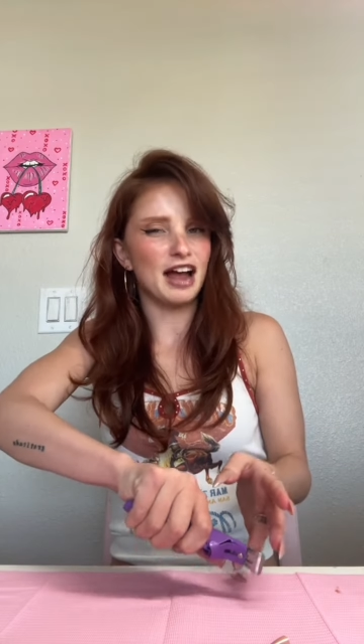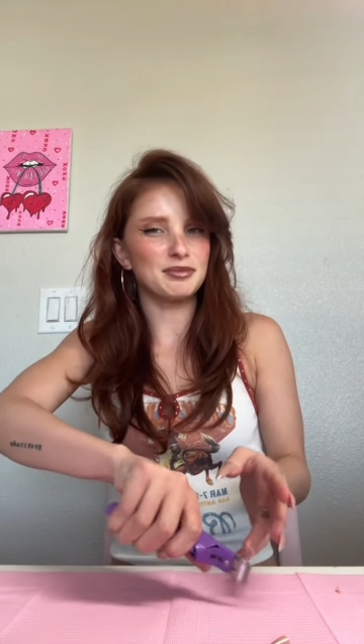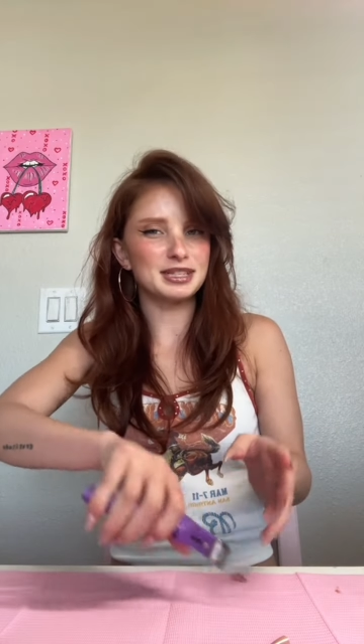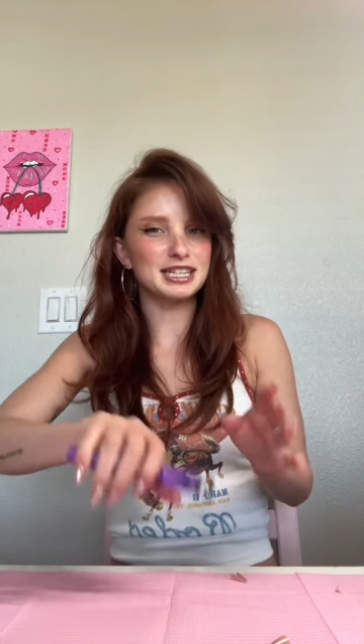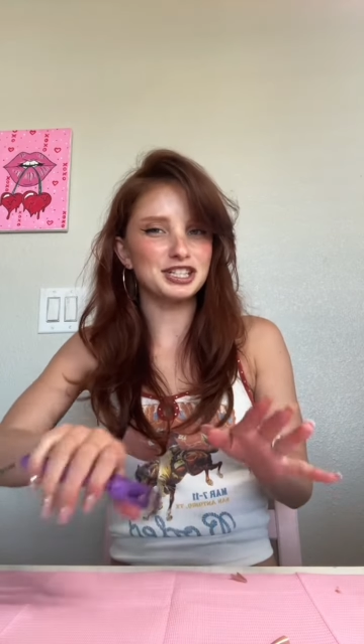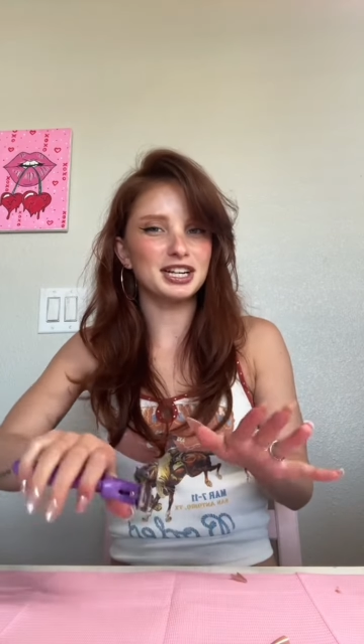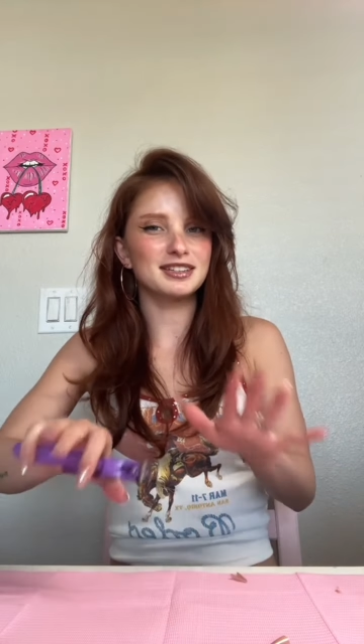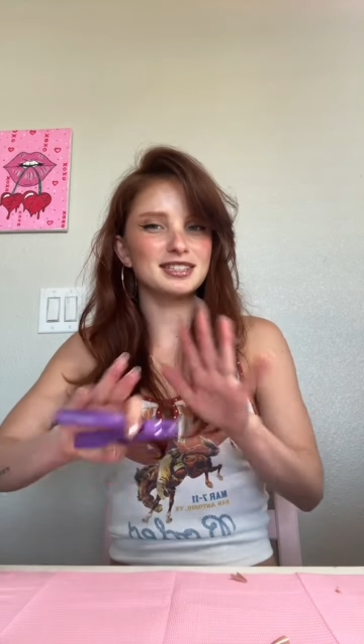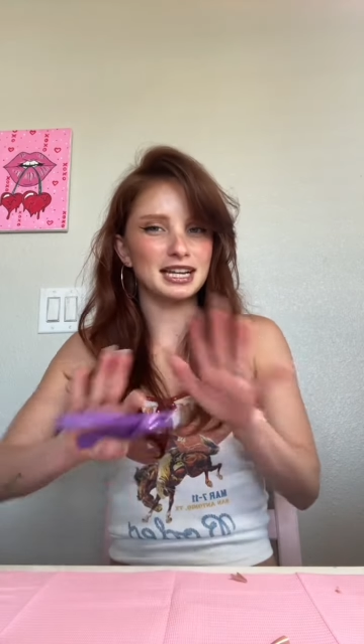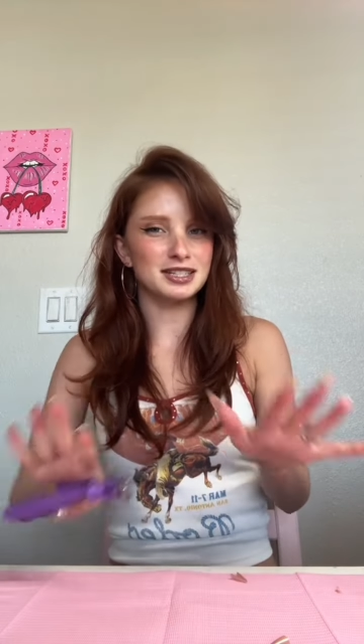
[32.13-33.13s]
I've been
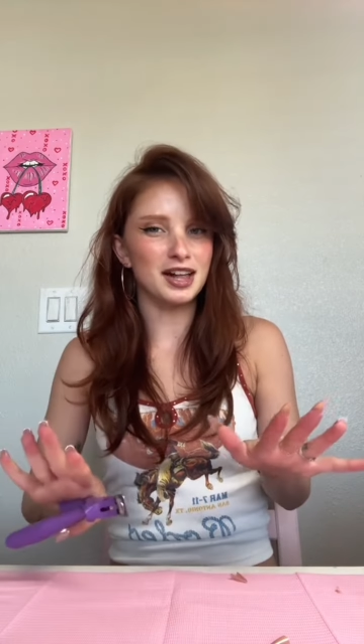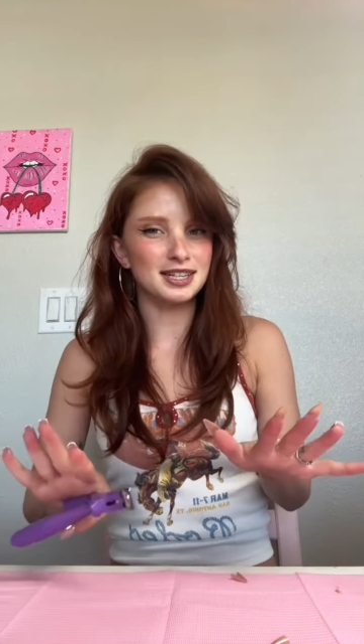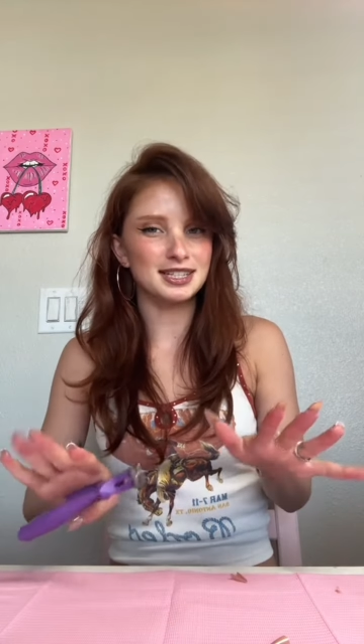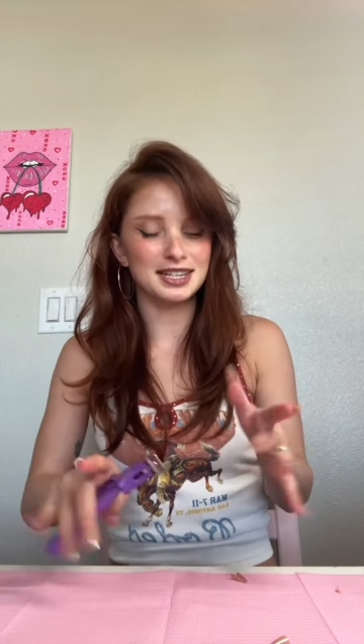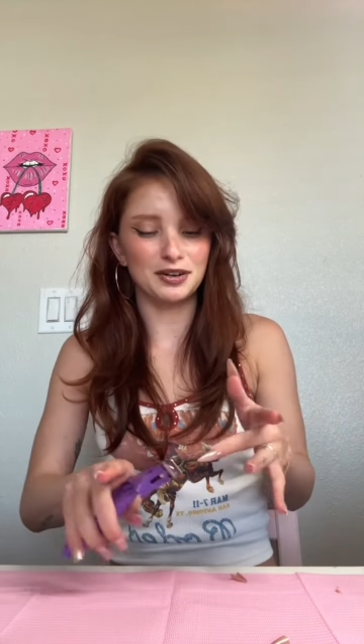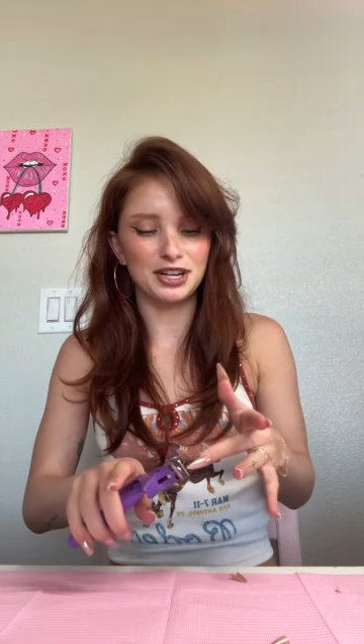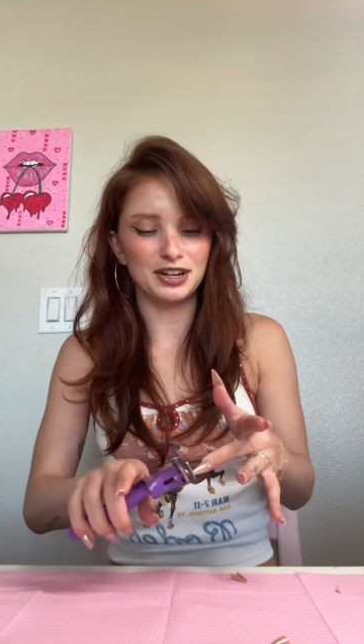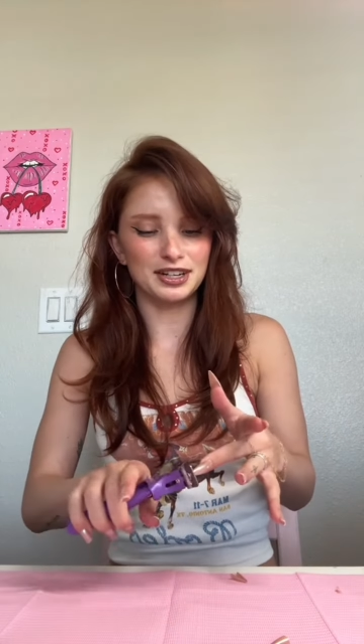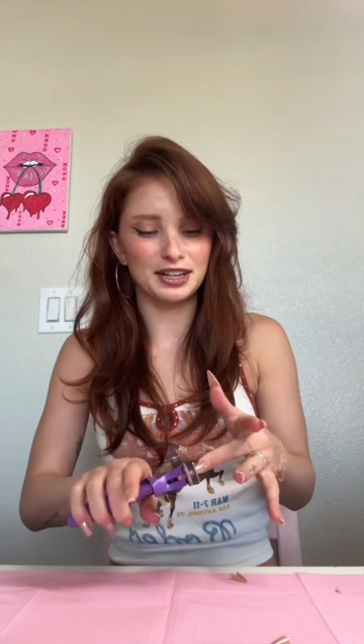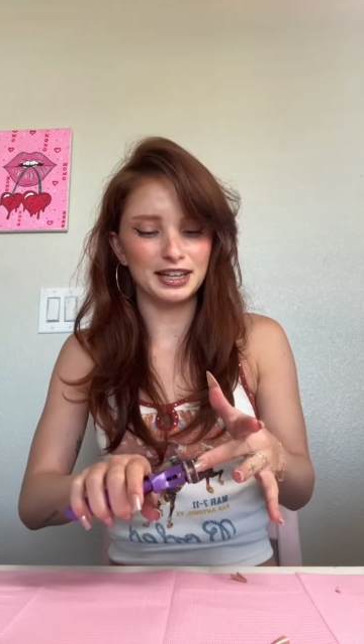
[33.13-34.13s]
teaching dance classes out
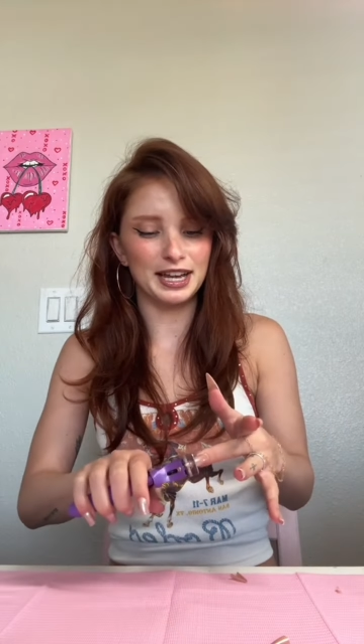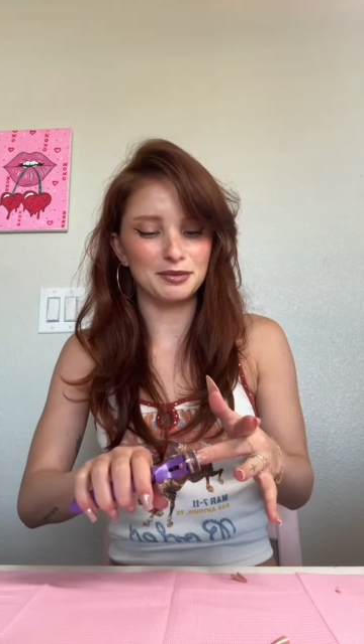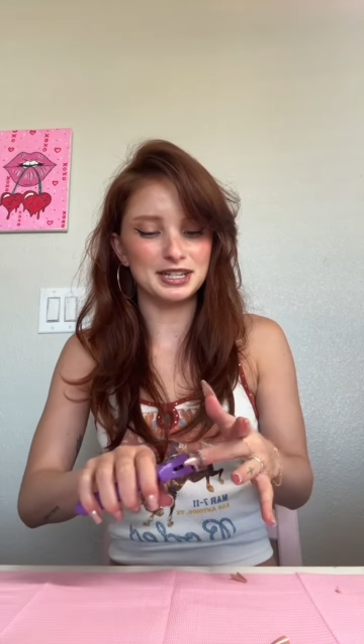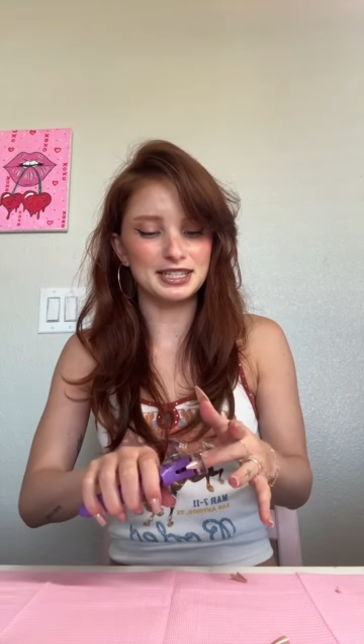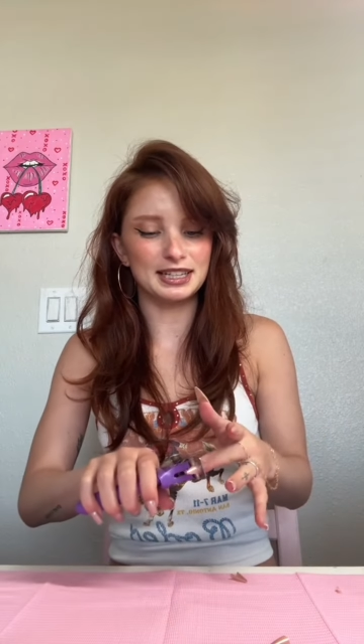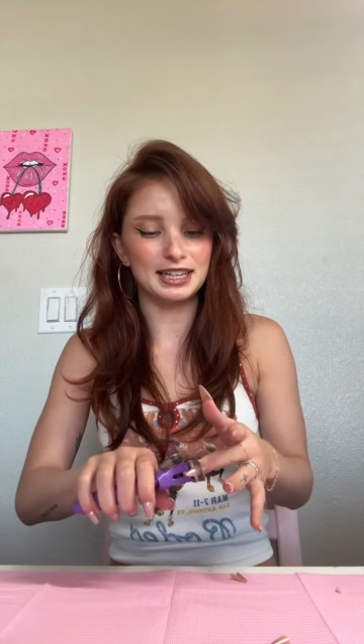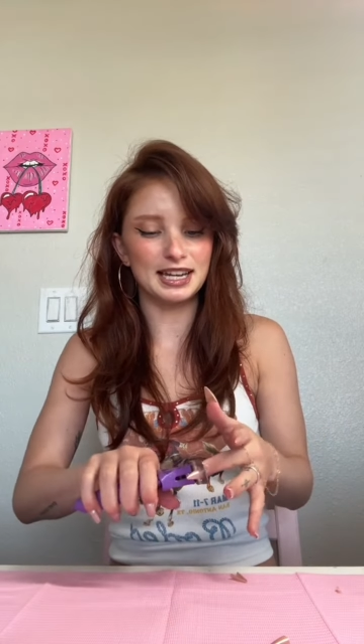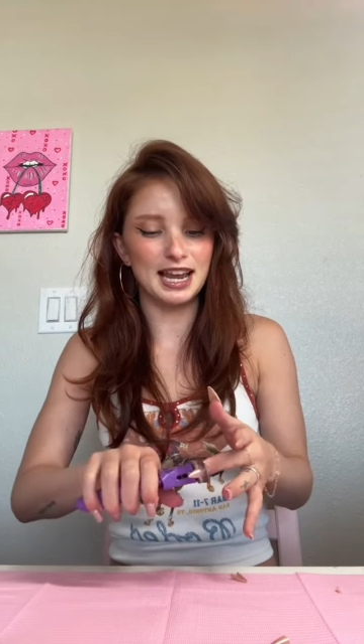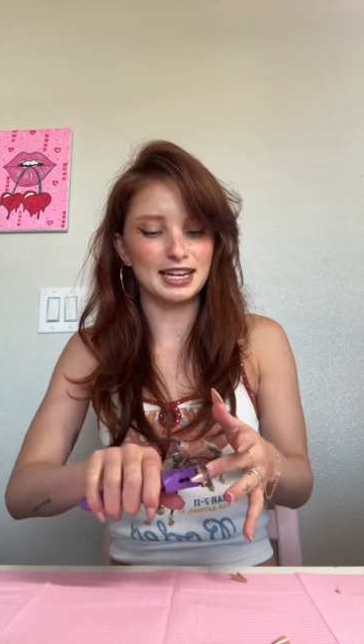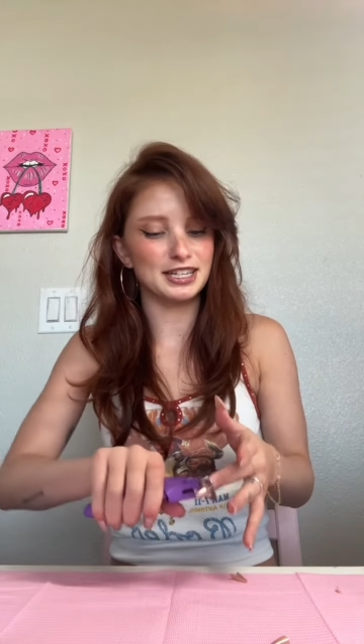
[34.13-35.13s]
here in LA
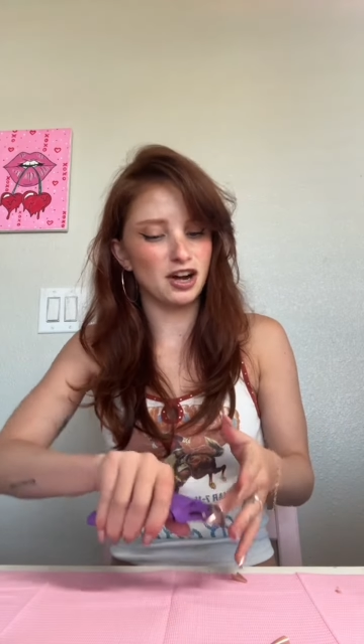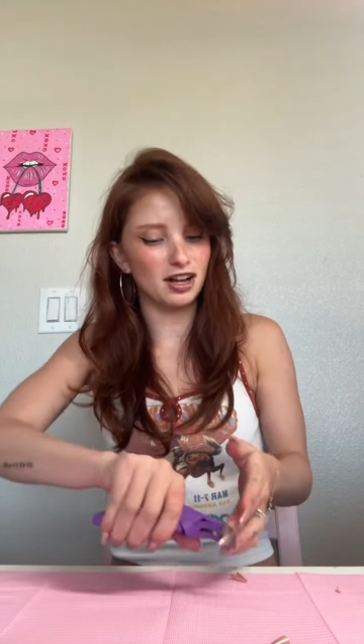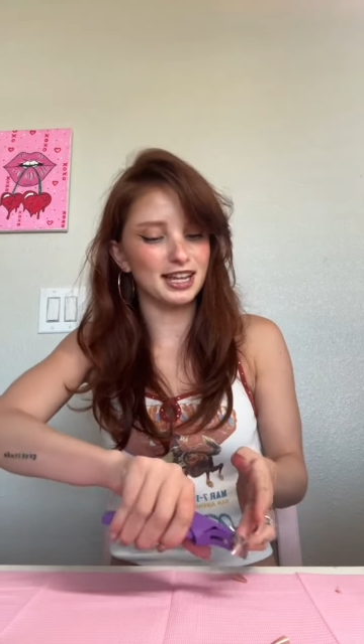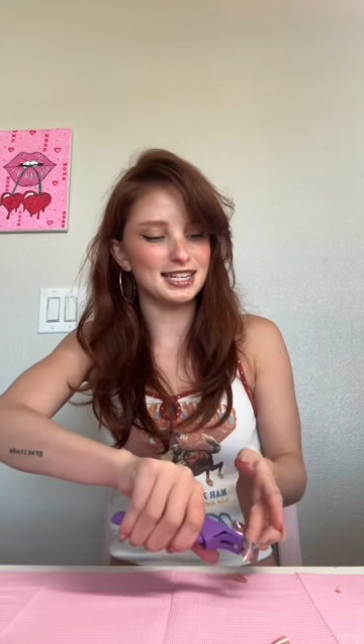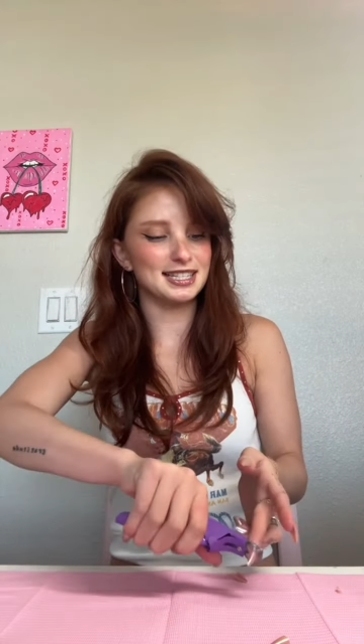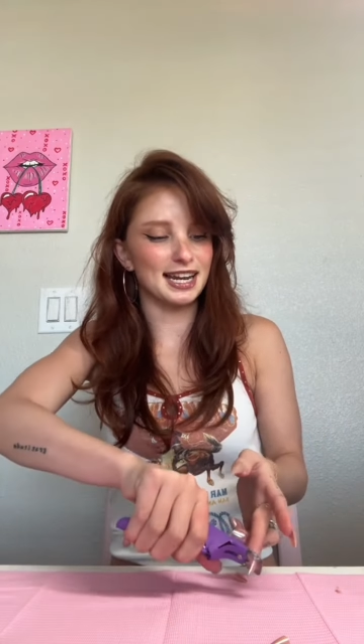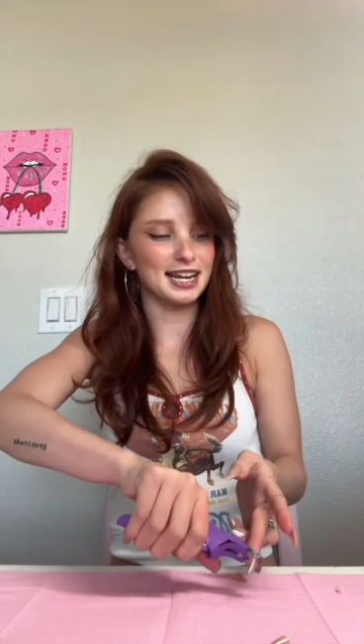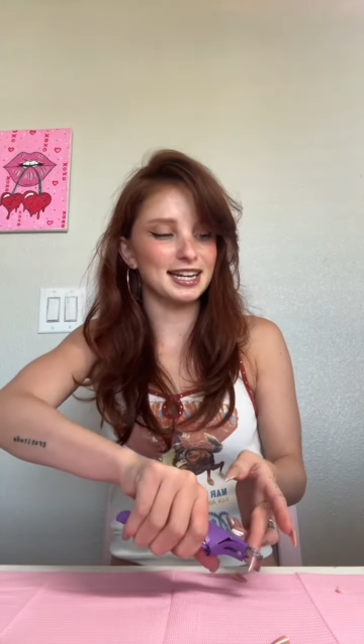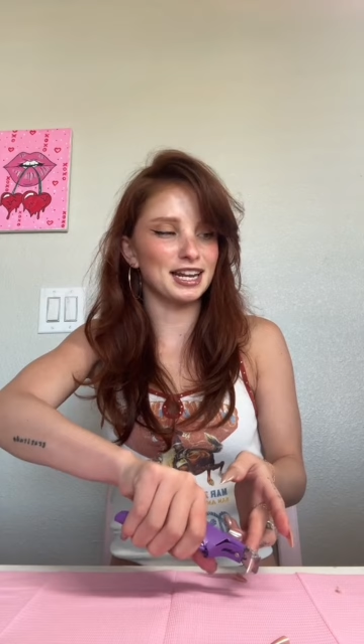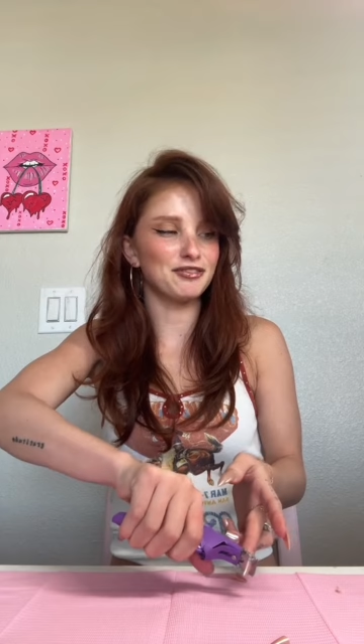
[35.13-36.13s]
recently, and I taught last
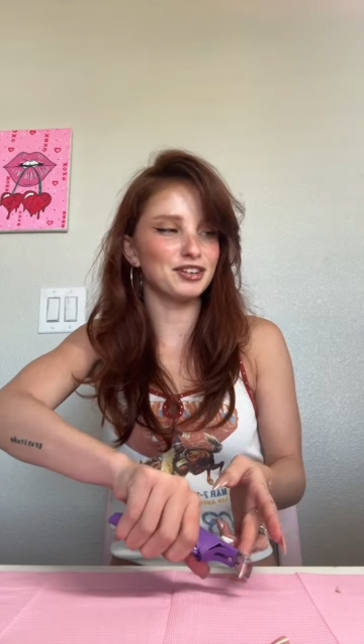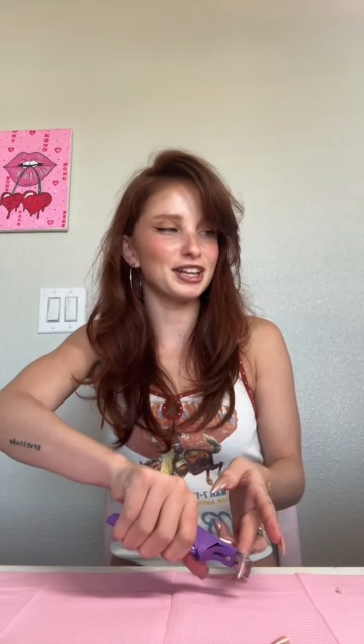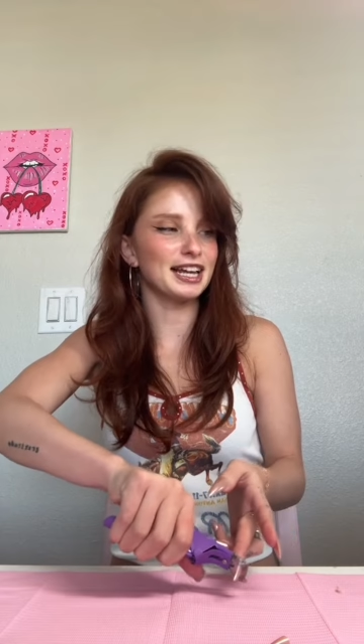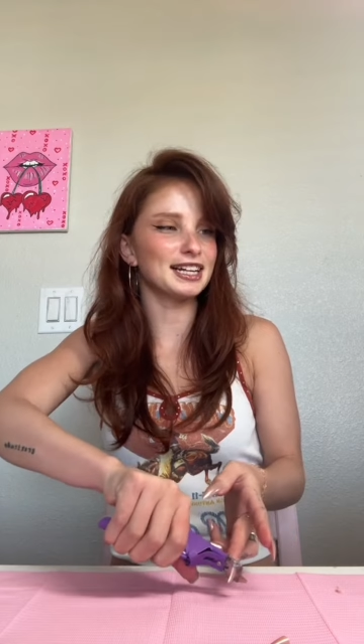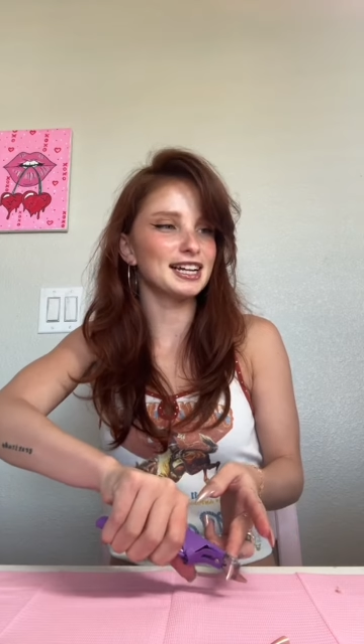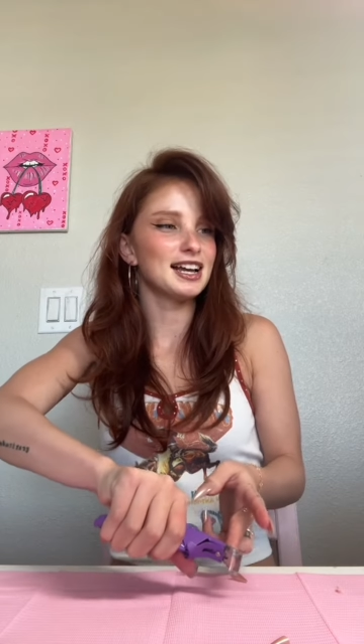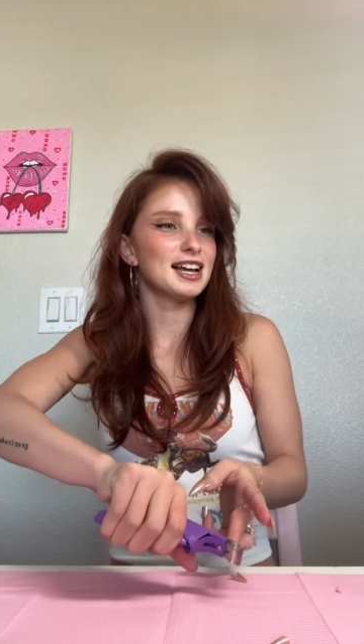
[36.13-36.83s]
night, and I feel like